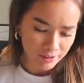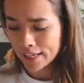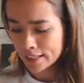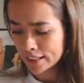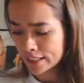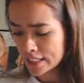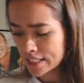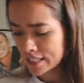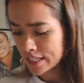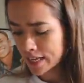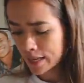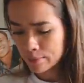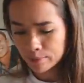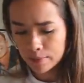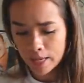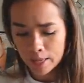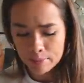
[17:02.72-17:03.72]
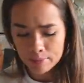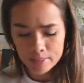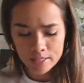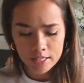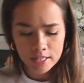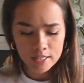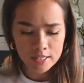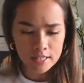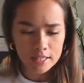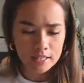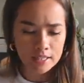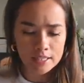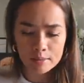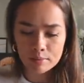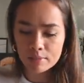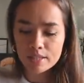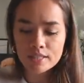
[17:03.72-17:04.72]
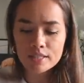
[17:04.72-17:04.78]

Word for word: Yeah, let's time lapse us and let's play